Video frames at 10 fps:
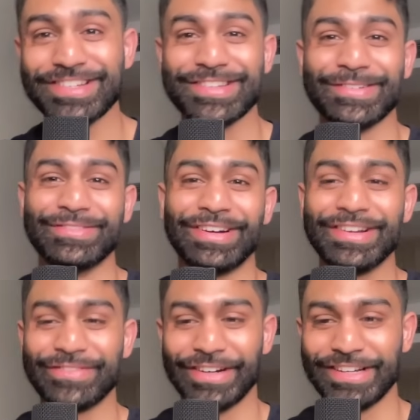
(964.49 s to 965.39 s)
So
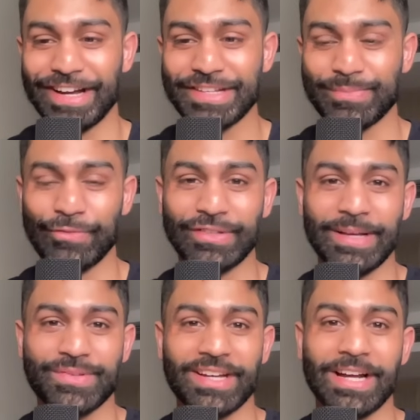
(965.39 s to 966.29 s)
very, very nice move to the
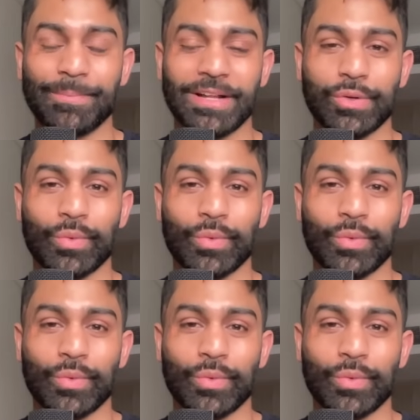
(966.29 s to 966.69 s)
upside, up another